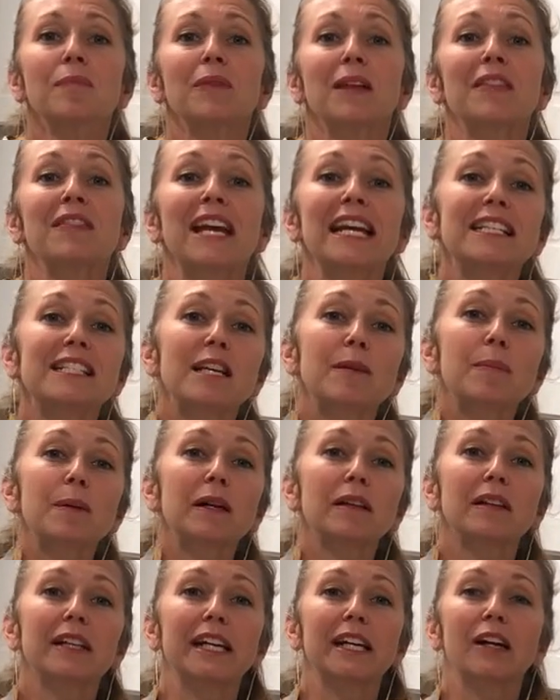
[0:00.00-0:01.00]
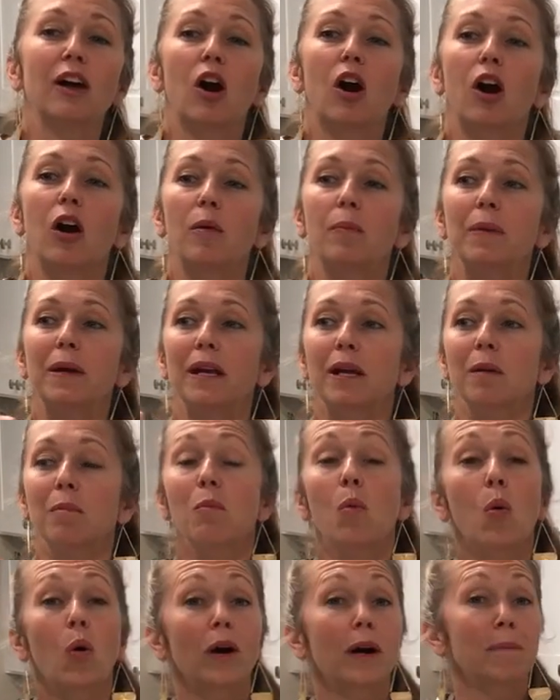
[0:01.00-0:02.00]
they typically are being
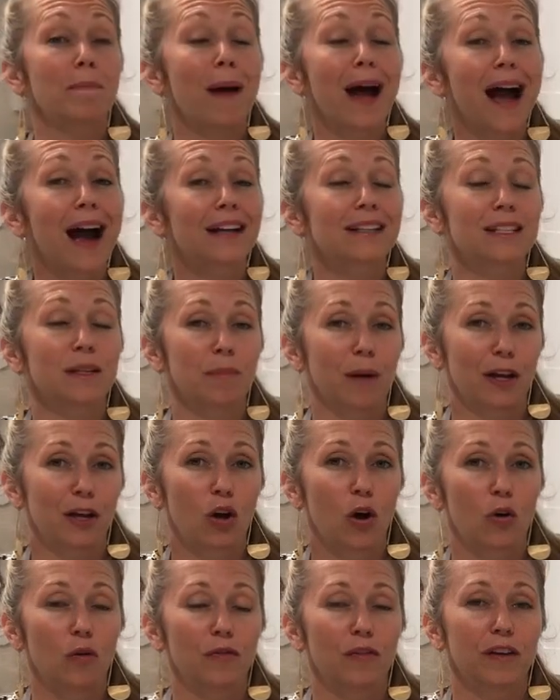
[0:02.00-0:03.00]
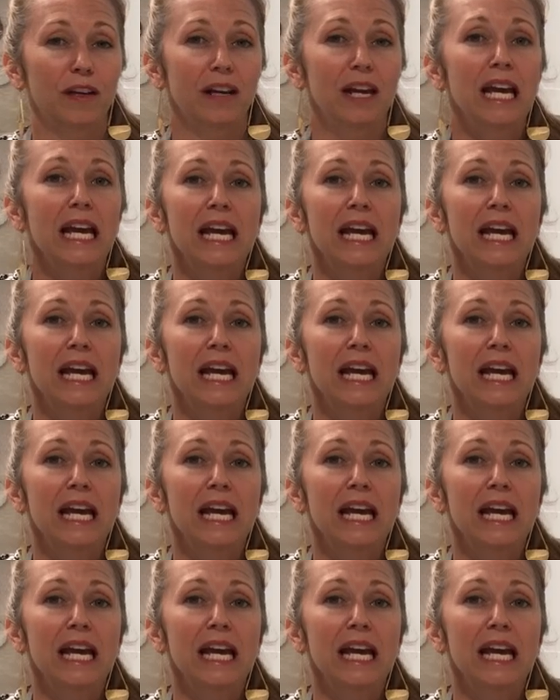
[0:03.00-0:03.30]
more impacted by COVID.